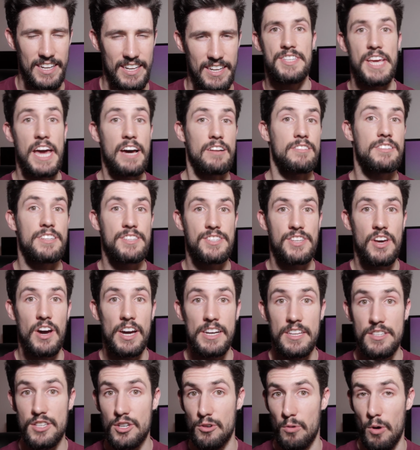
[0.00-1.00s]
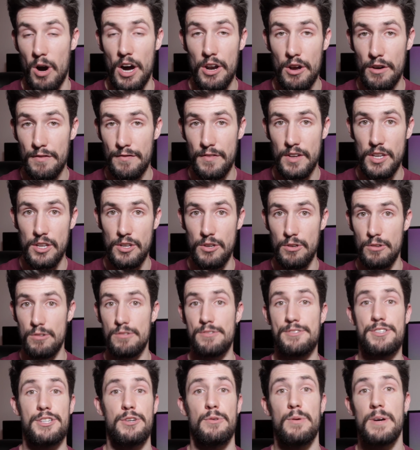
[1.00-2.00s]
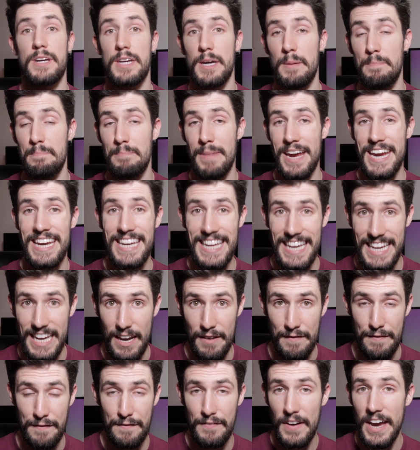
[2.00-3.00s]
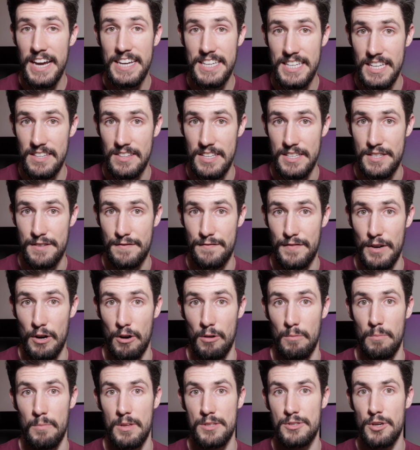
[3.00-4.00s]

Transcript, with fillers: Sound design is quite often used to a comedic effect in this film.